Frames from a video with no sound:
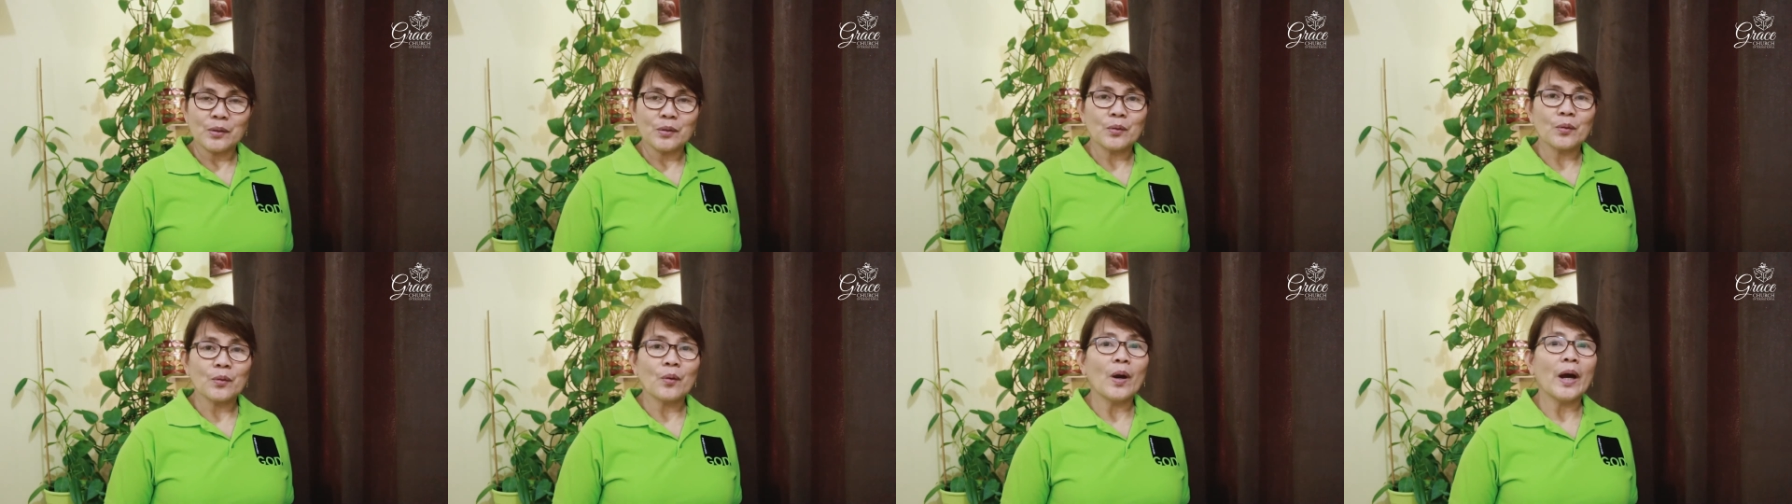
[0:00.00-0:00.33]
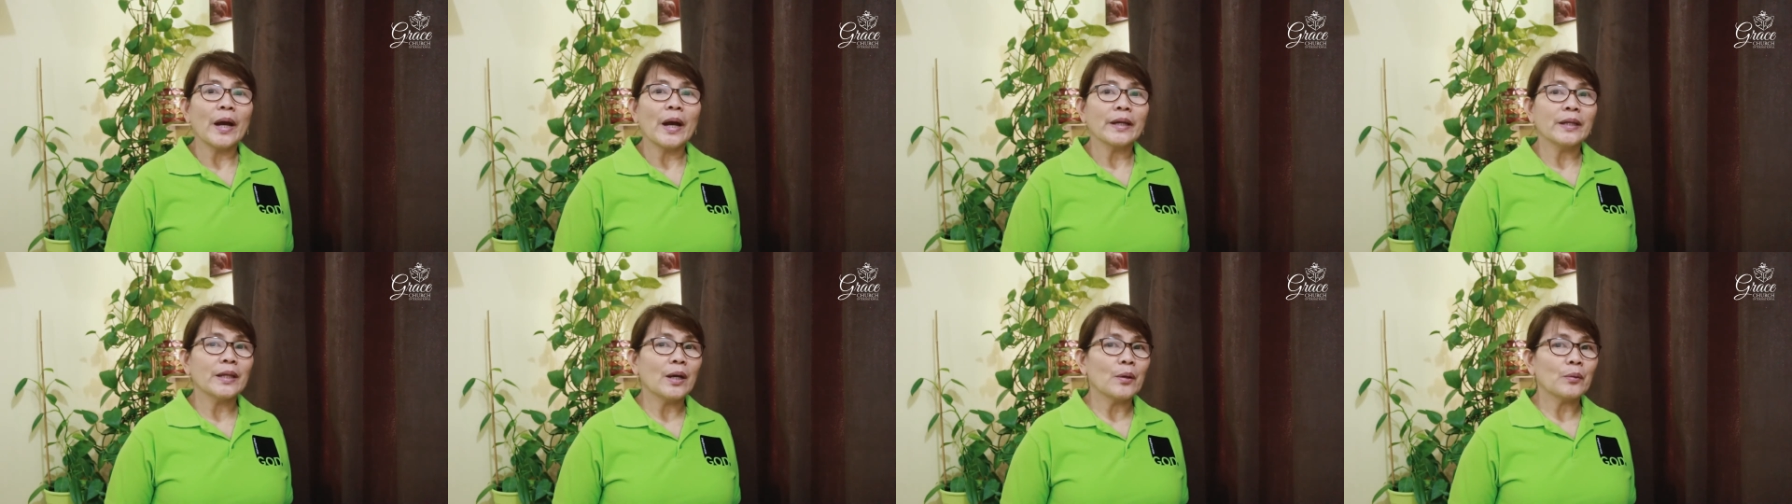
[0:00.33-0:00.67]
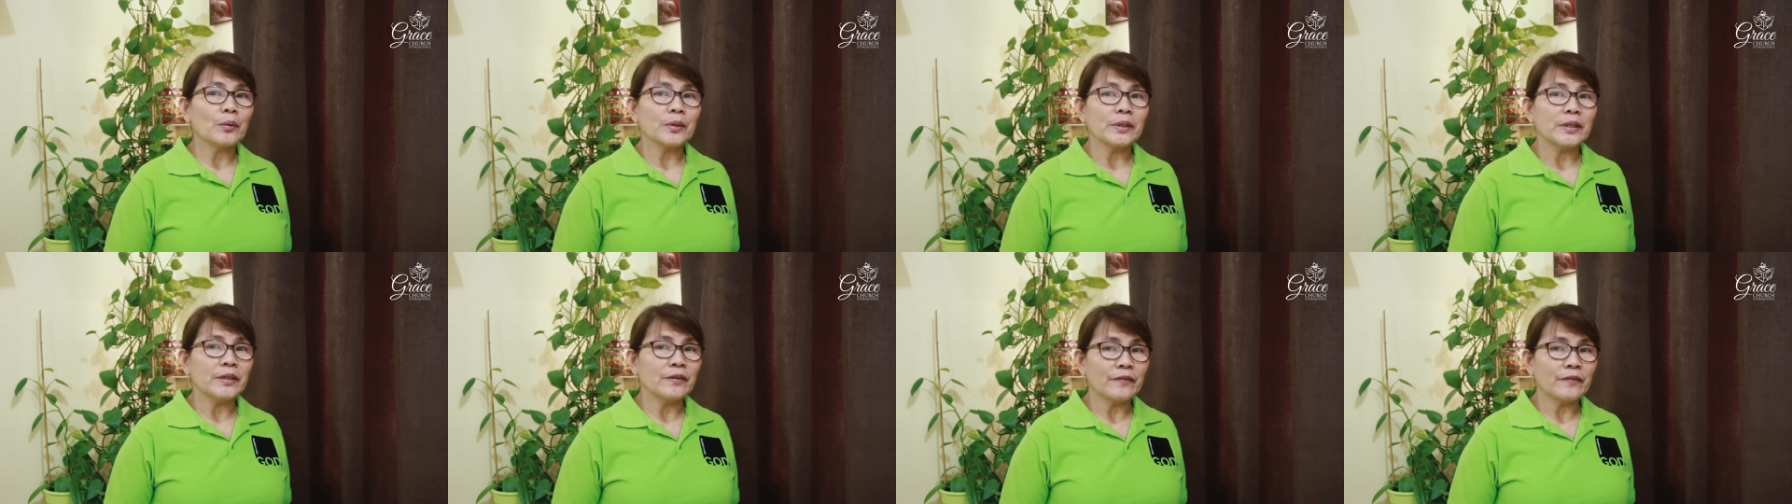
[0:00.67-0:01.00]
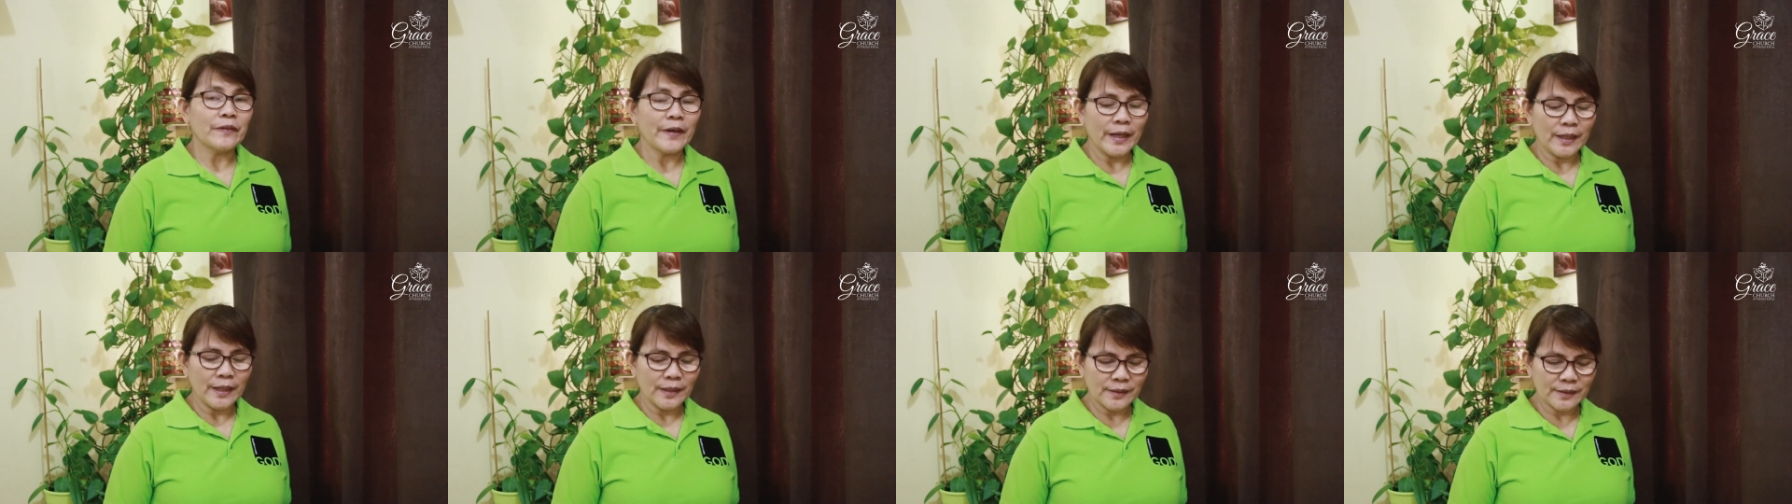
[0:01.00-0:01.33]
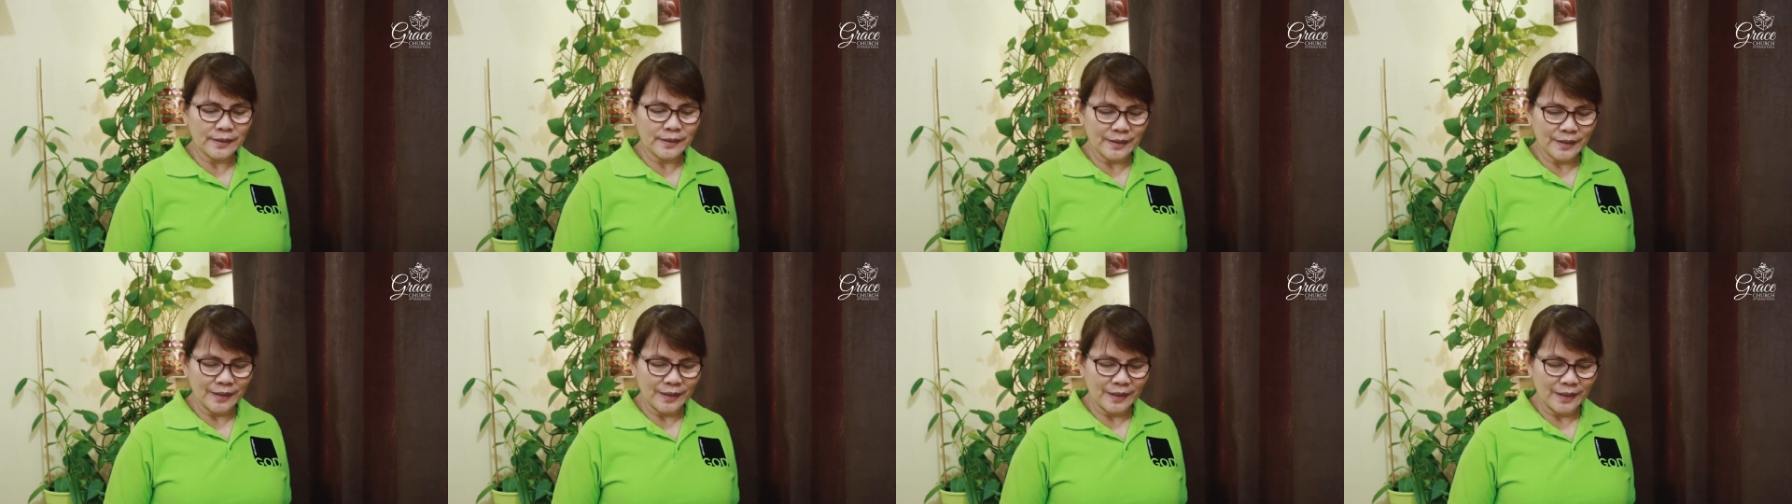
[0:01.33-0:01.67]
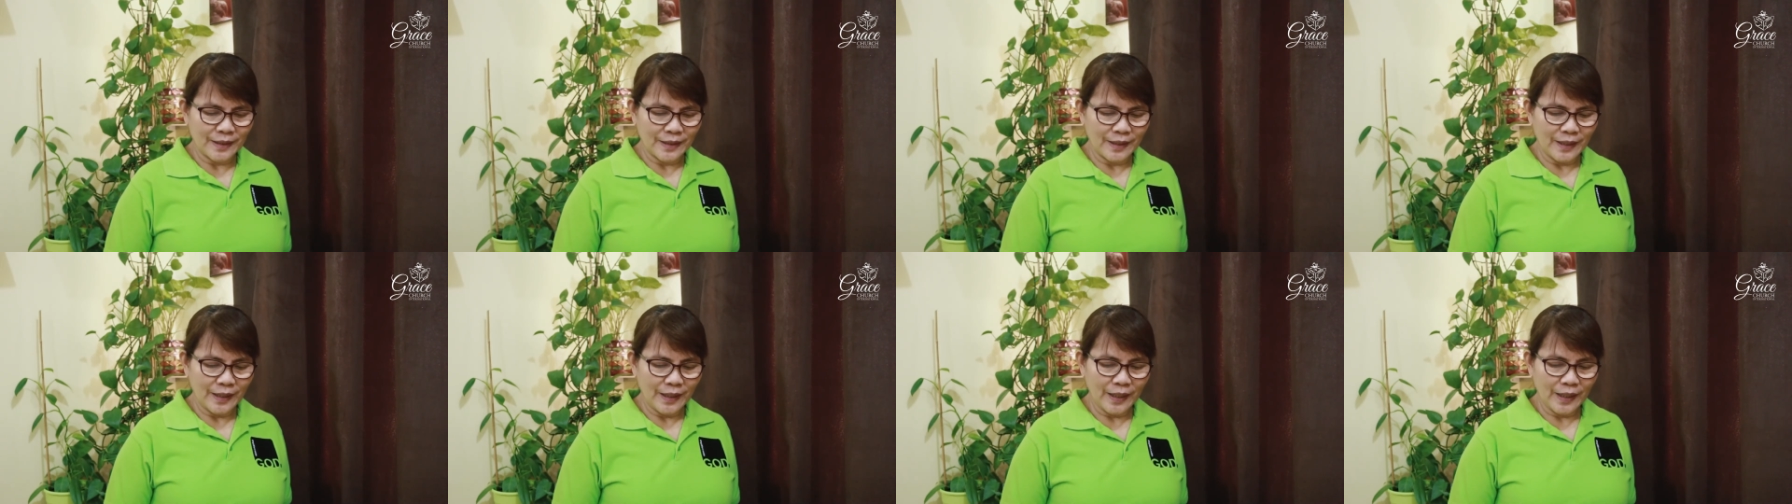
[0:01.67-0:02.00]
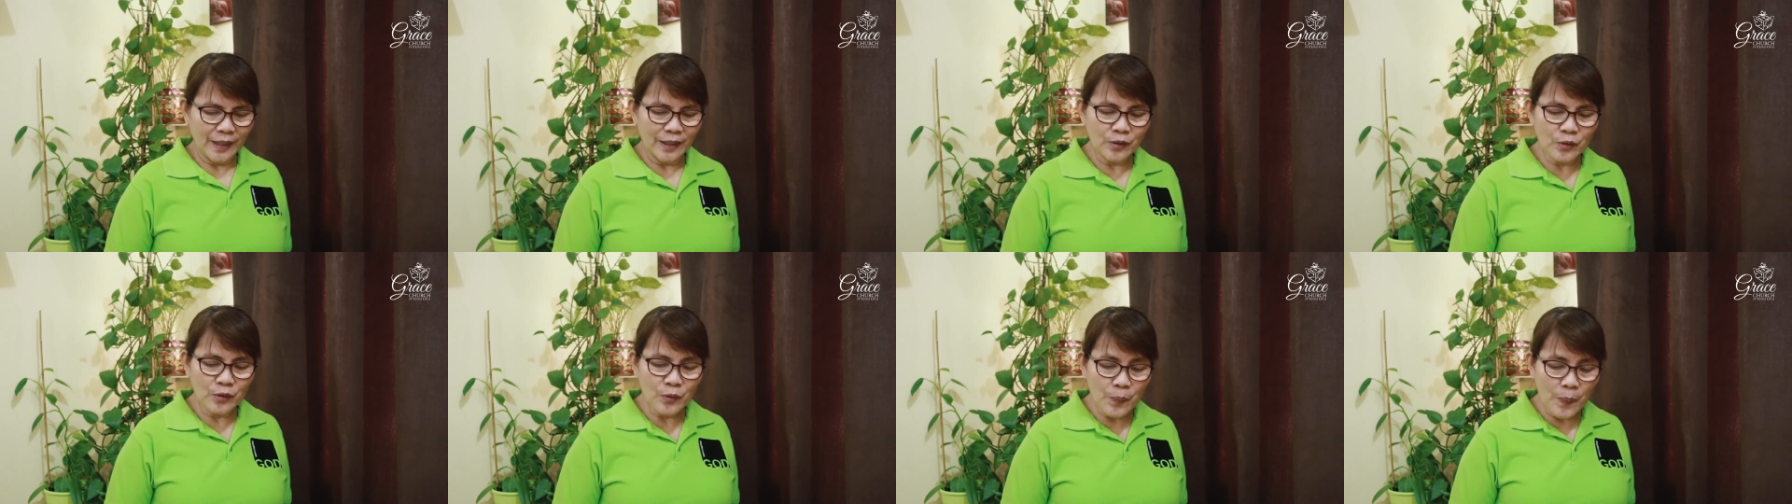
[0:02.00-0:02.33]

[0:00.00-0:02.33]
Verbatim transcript: to hide our defects, and